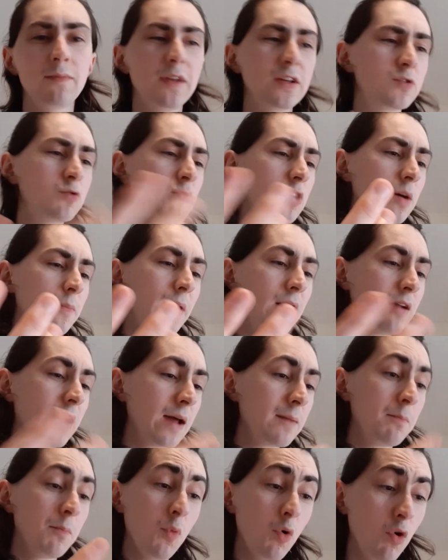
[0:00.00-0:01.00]
They talk about
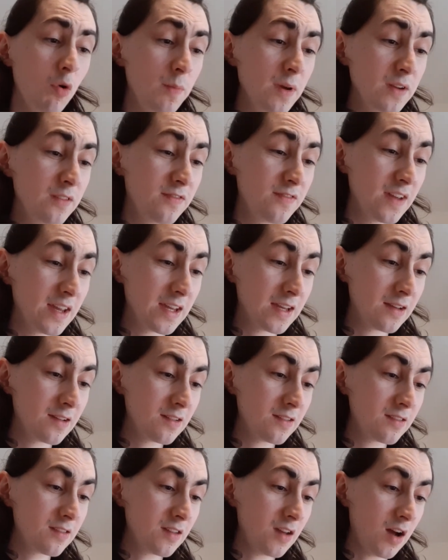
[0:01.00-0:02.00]
like morbid
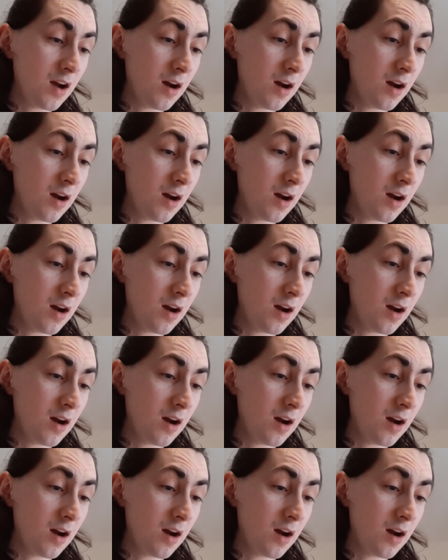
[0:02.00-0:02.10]
things,